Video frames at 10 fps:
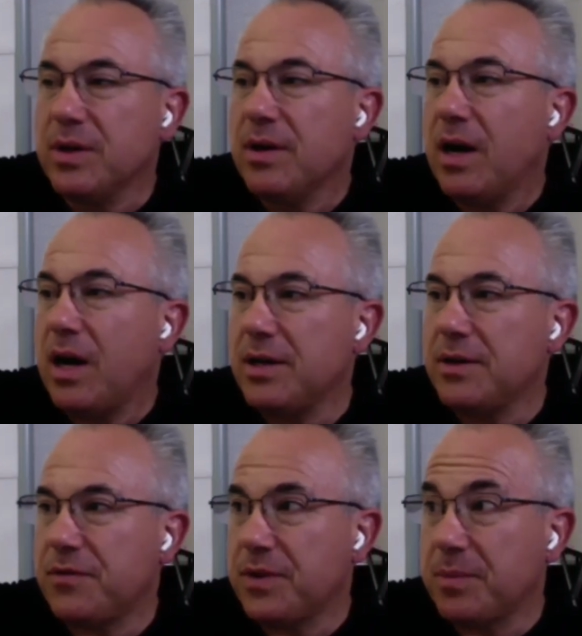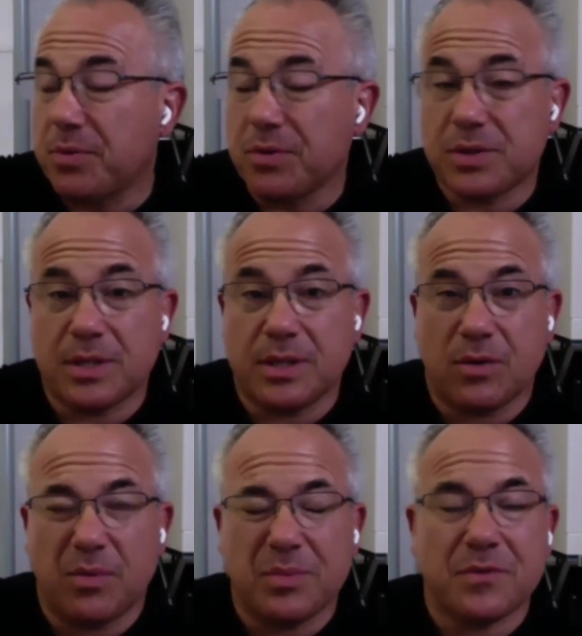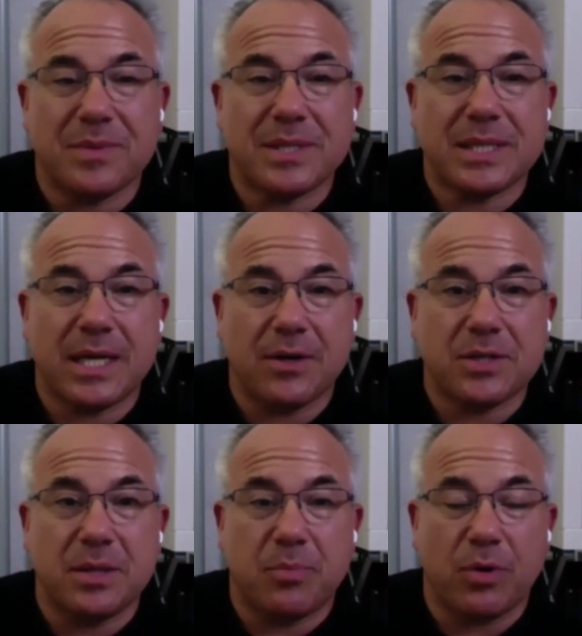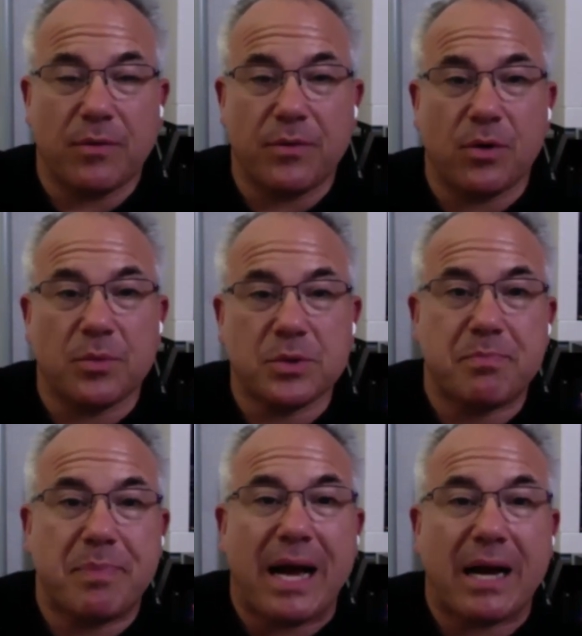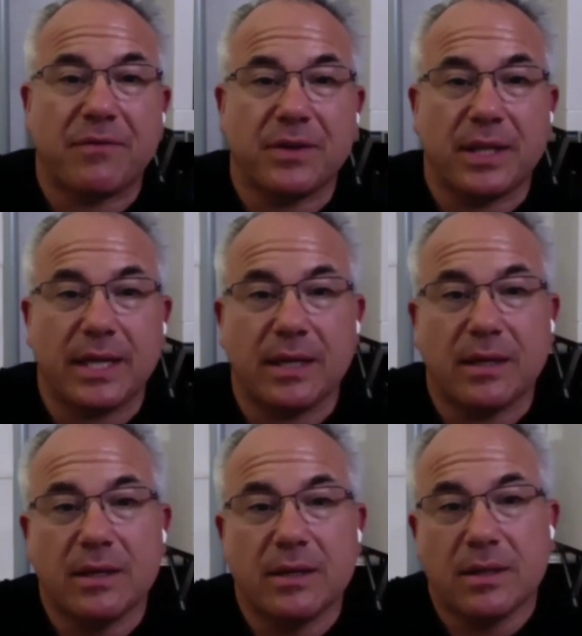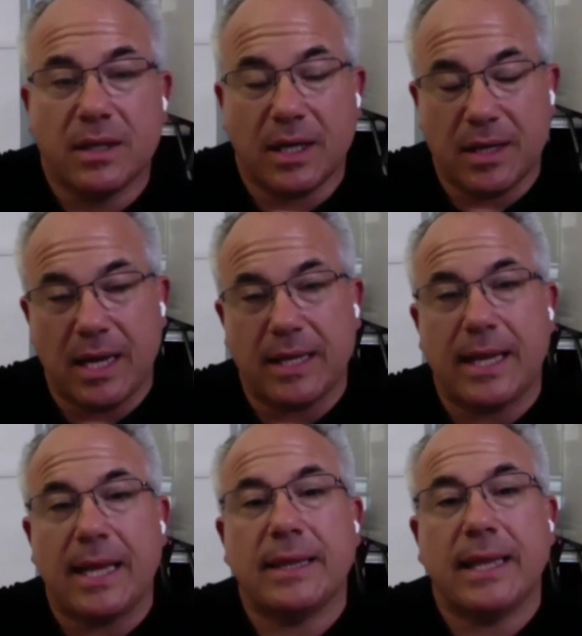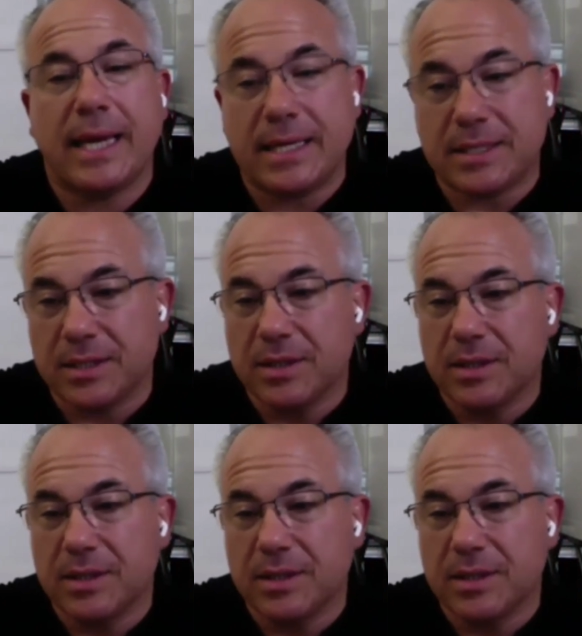hunt for the person almost from a scarcity point of view, almost backfilling and late,